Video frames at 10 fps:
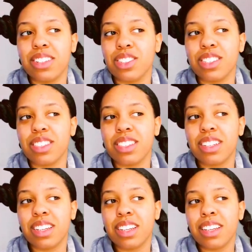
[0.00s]
Just
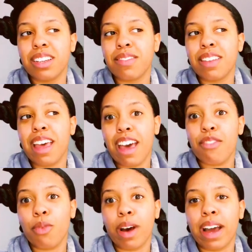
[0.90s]

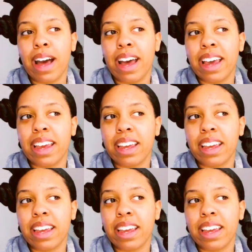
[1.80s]
FYI.